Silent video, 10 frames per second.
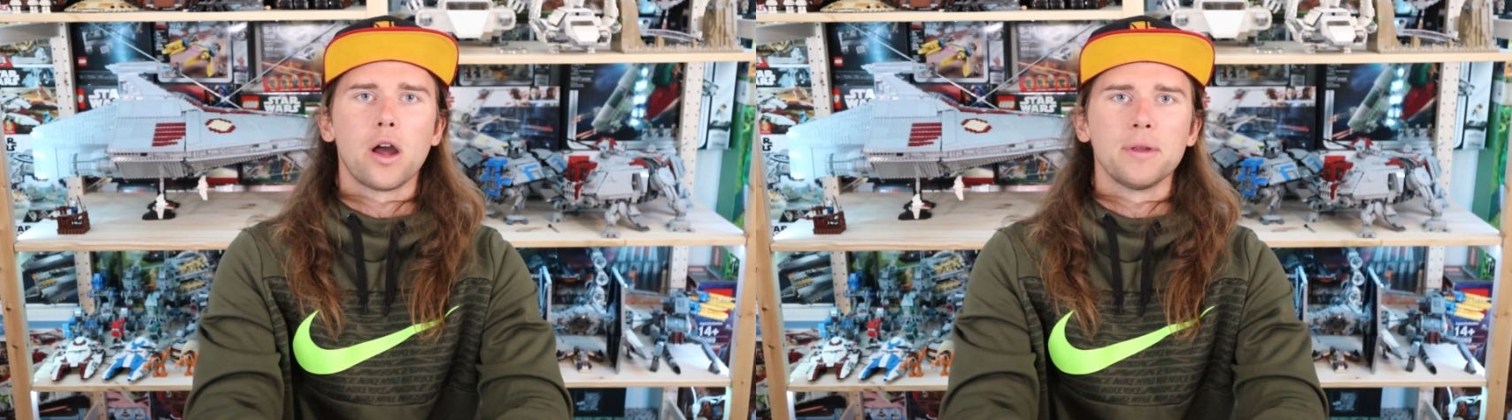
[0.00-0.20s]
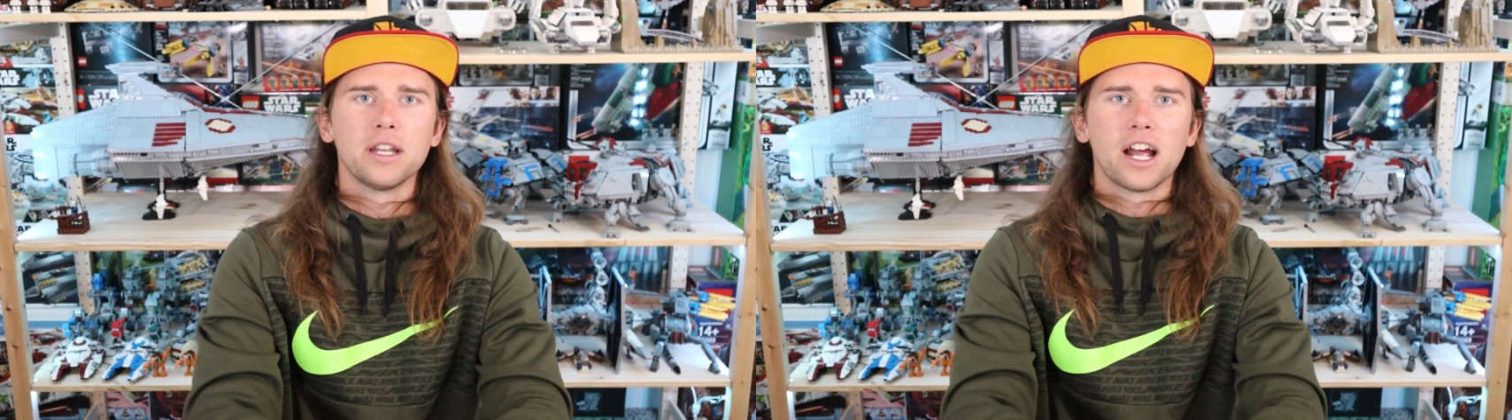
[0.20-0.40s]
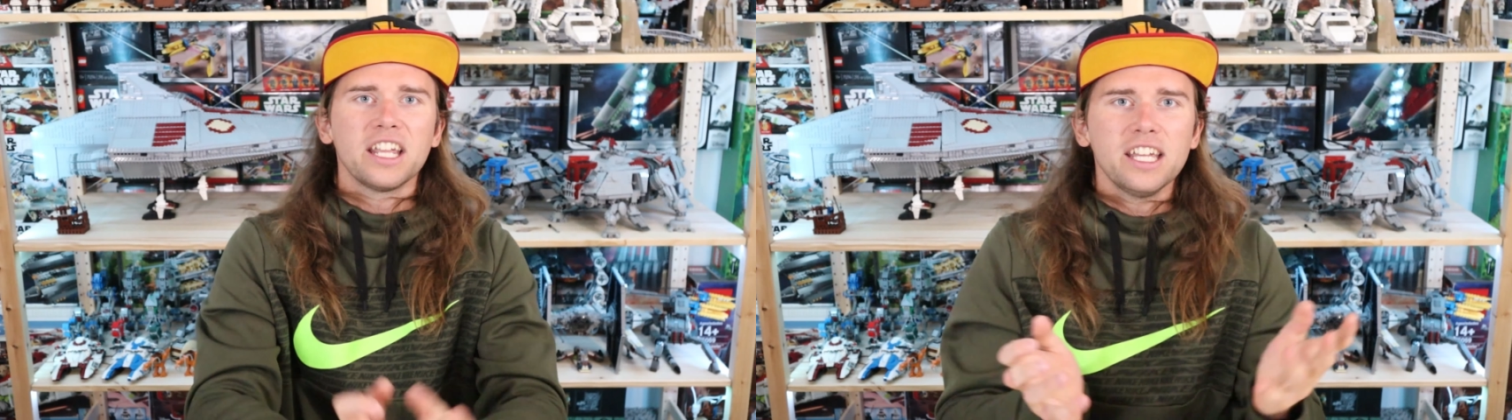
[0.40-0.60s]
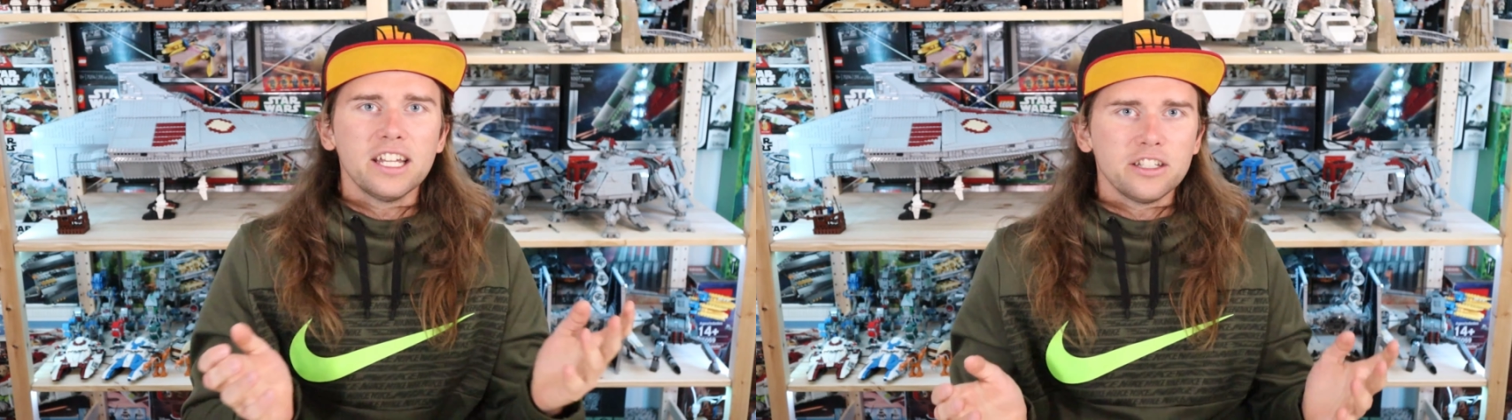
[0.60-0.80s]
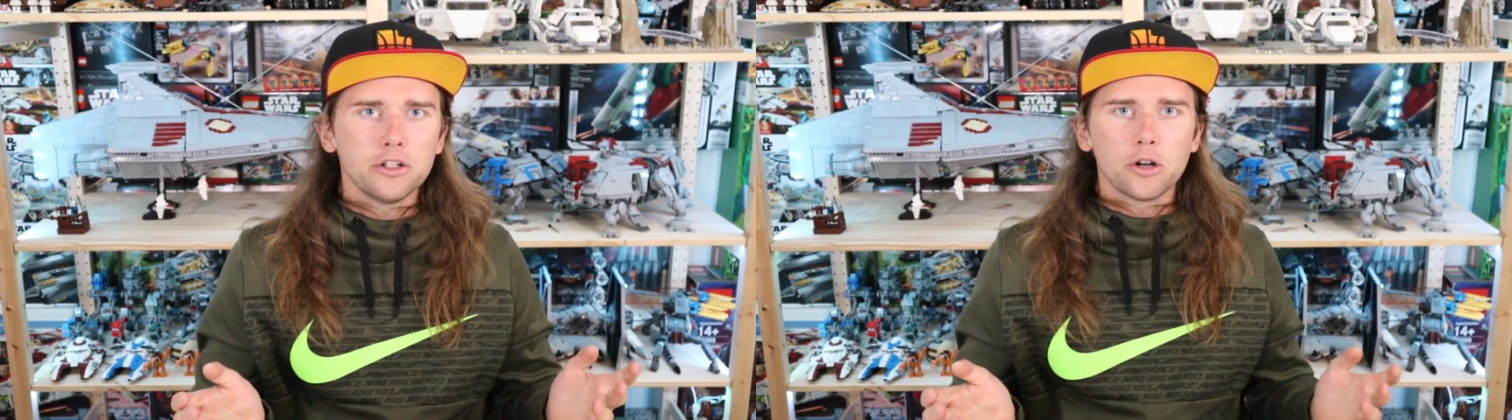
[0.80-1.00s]
I mean, I
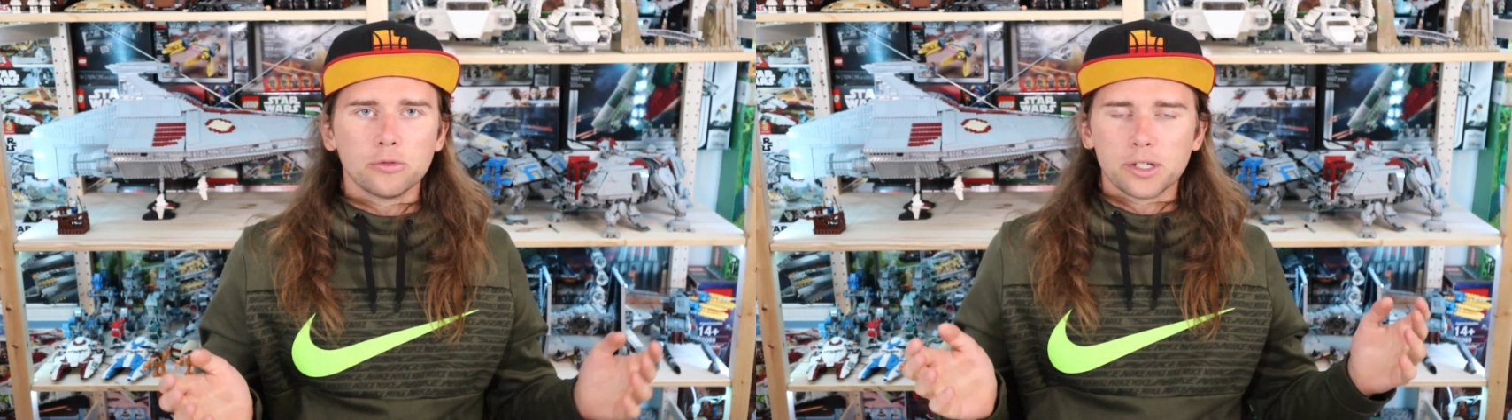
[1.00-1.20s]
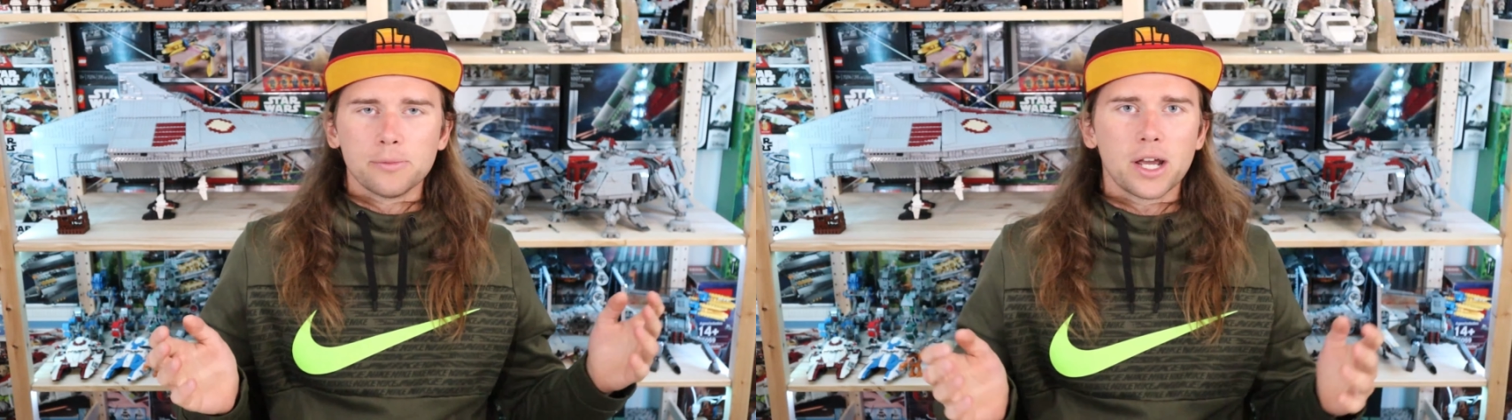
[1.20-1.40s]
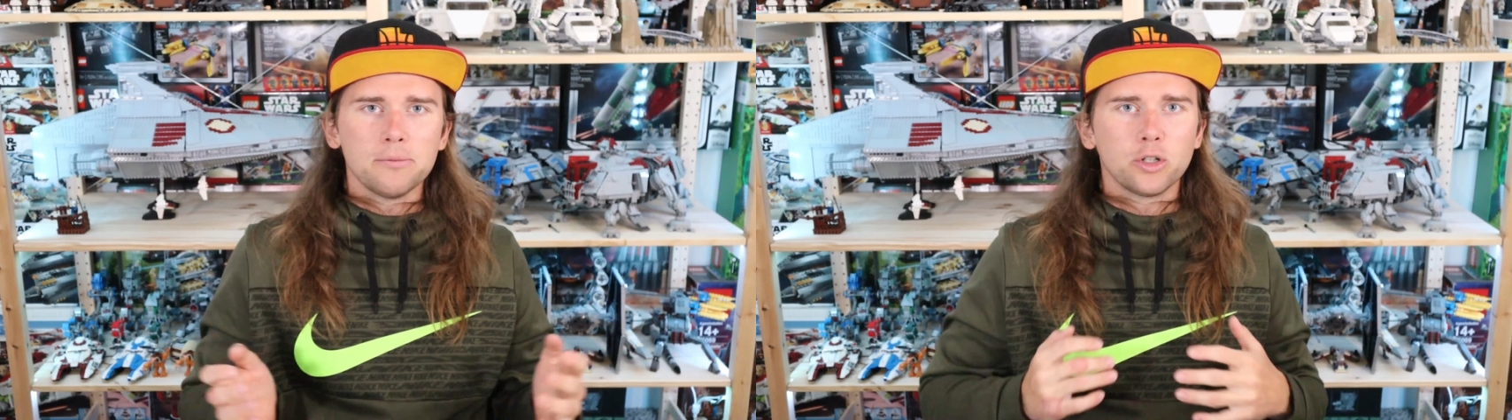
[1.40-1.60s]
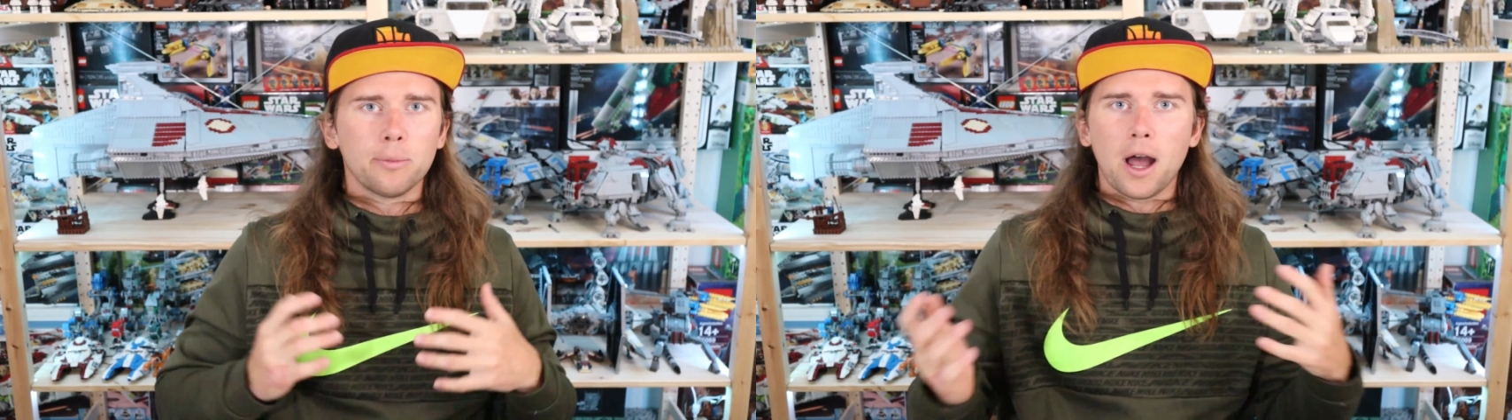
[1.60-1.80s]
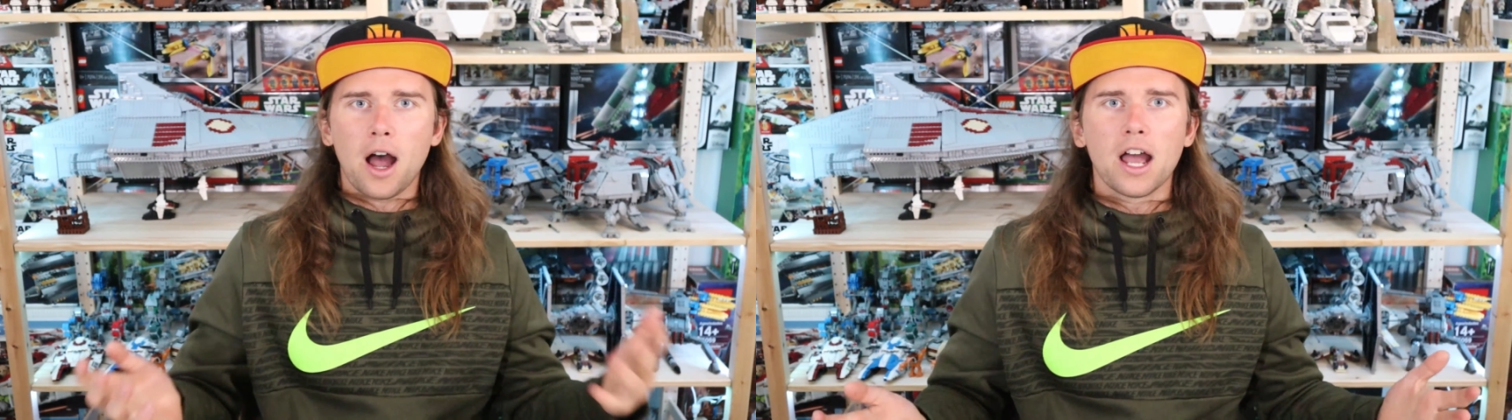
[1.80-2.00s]
get, you know, sometimes you're
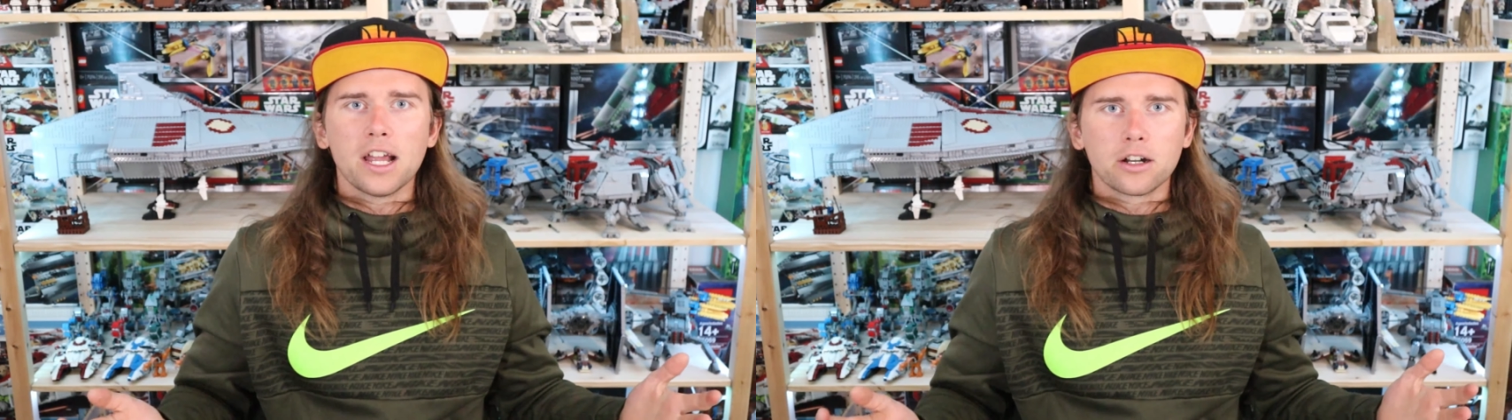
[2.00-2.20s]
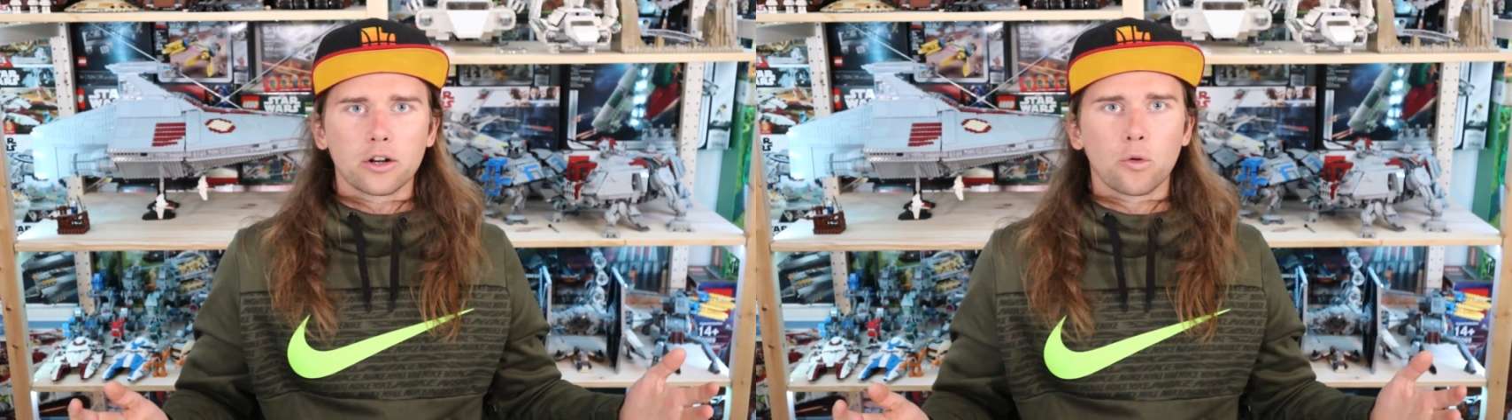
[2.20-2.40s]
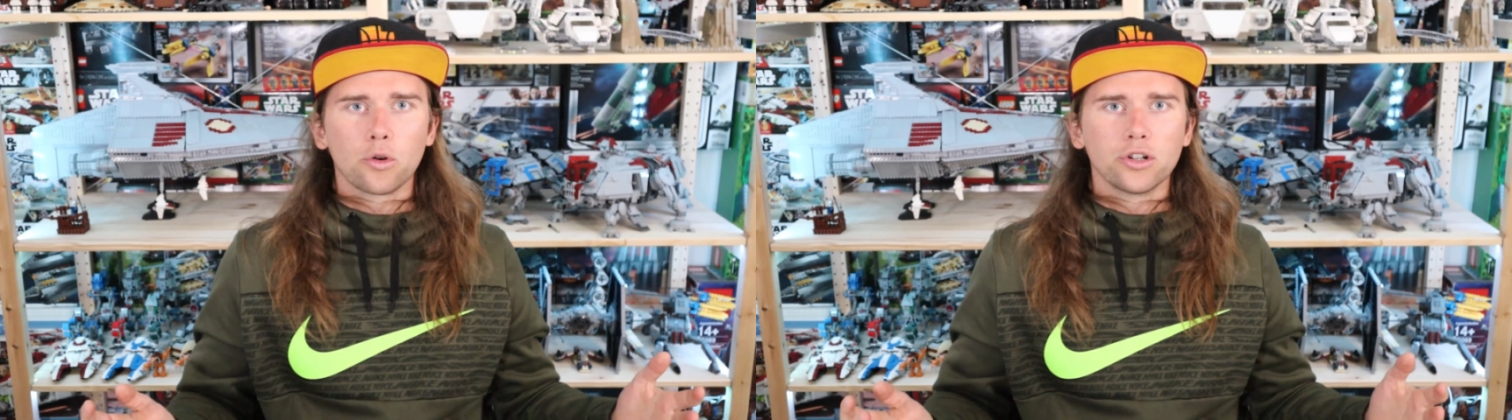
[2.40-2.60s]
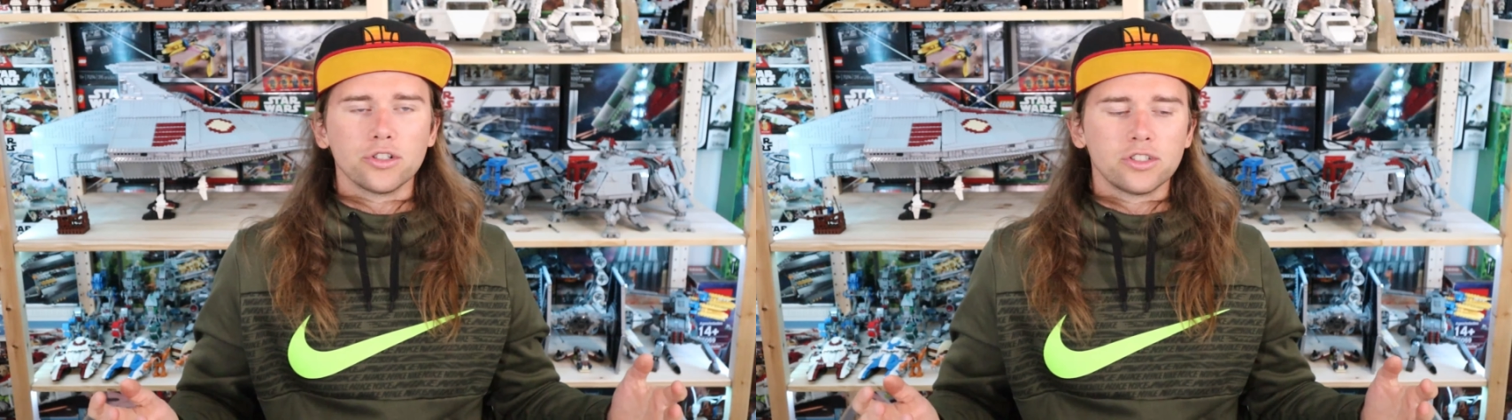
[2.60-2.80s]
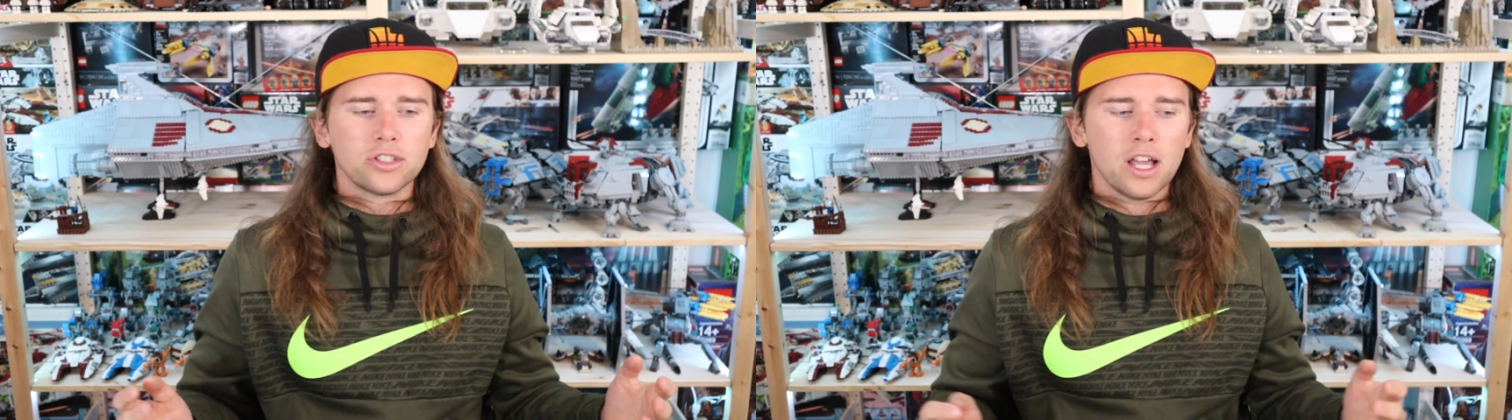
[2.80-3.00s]
behind on
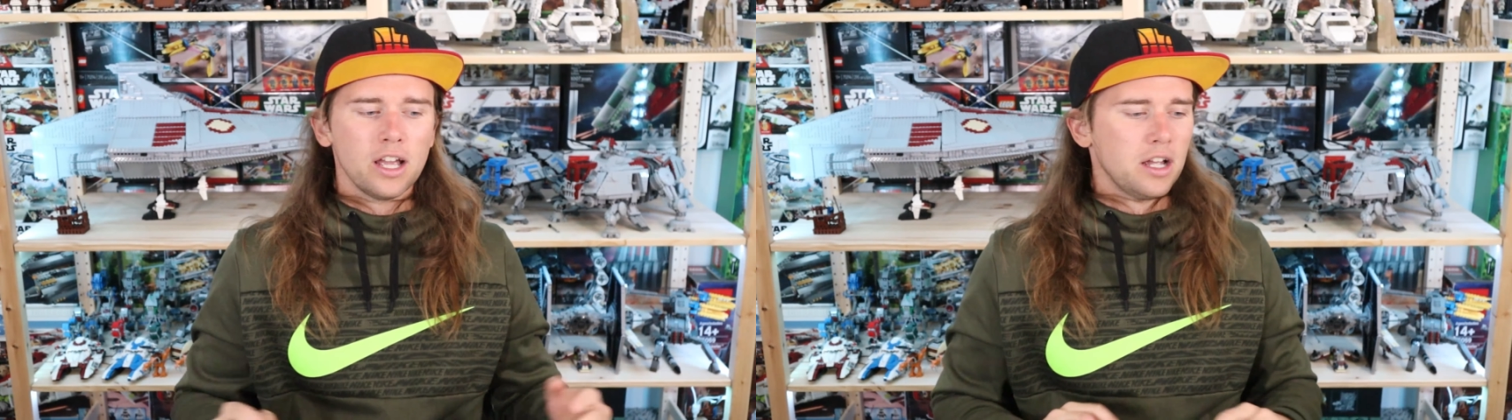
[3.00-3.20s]
orders.